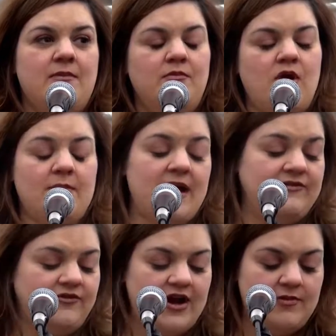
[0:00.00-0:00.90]
one of
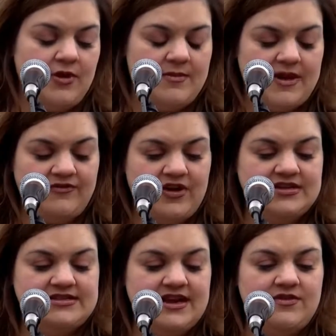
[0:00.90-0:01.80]
my
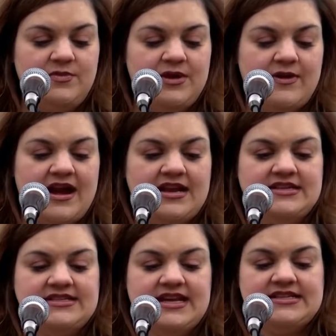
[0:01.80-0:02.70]
friends, David B. Wright, he
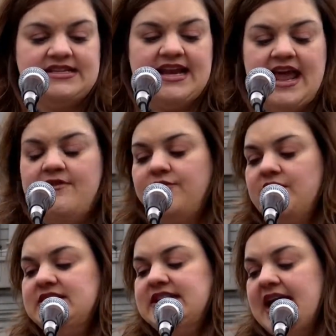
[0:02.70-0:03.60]
says that
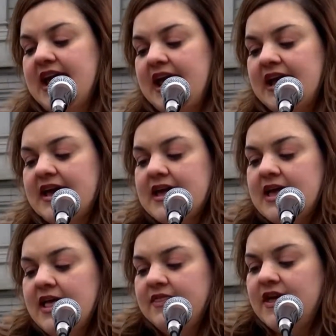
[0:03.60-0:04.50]
every day
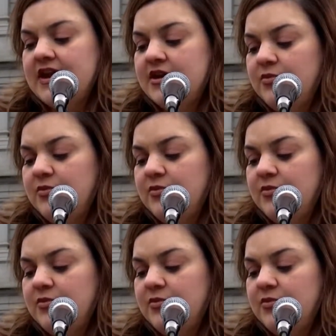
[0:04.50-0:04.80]
that an